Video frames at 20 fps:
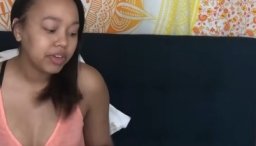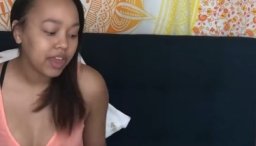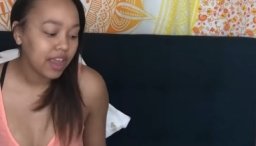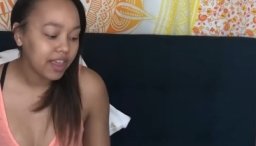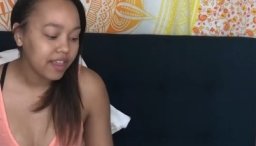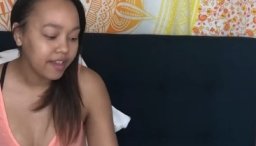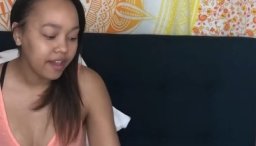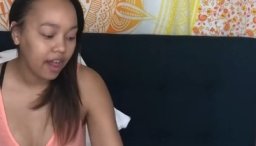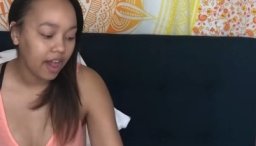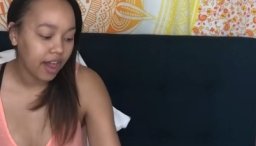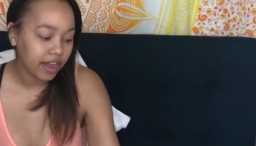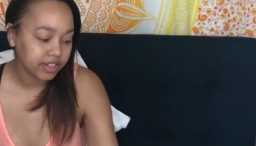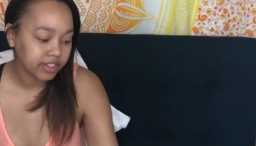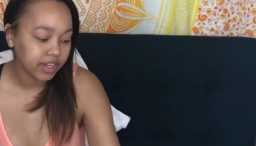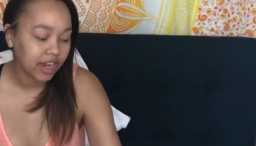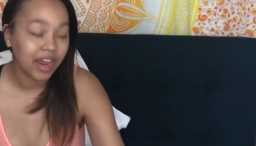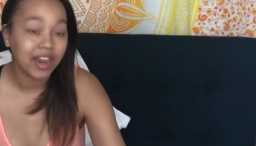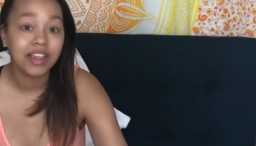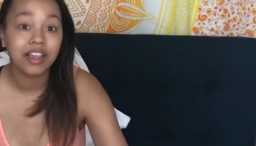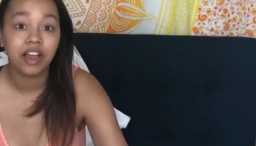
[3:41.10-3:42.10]
book I
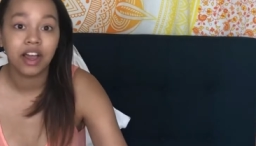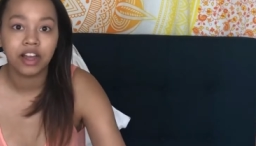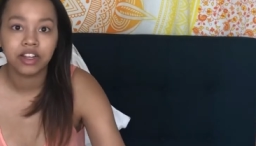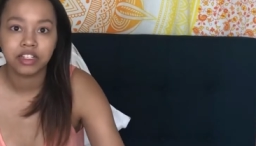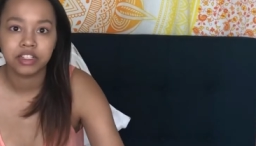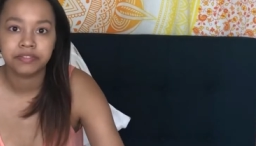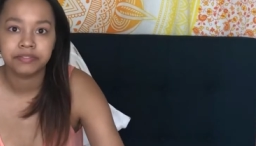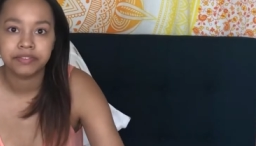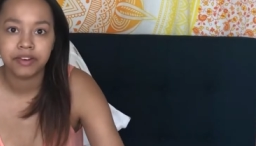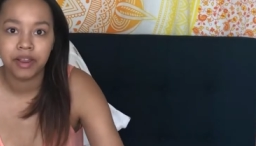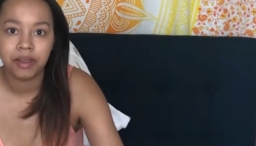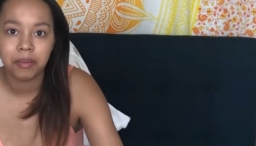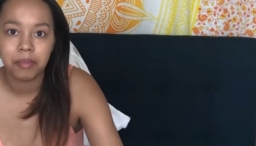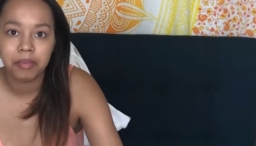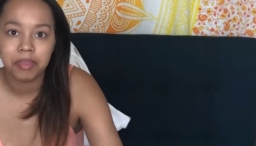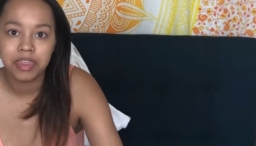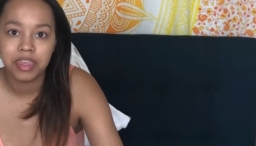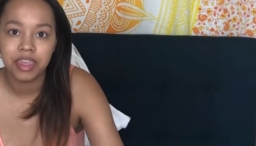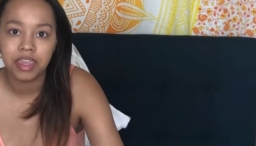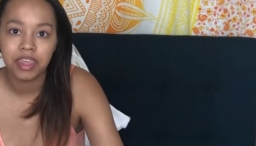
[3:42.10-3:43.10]
got, I got
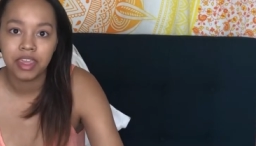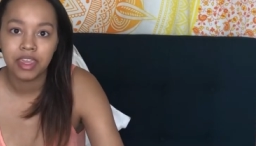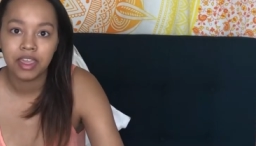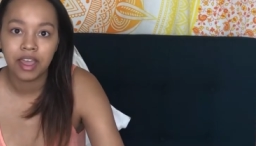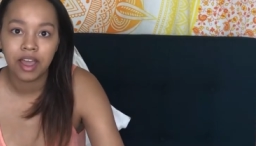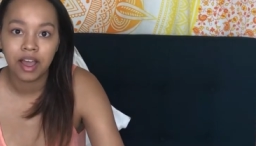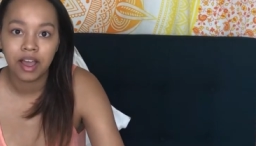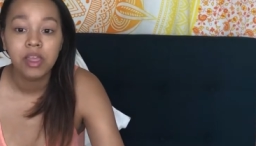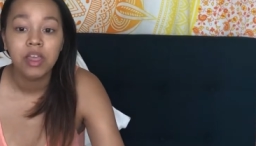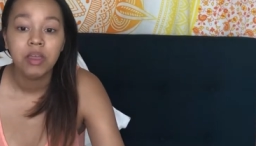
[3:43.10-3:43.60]
from the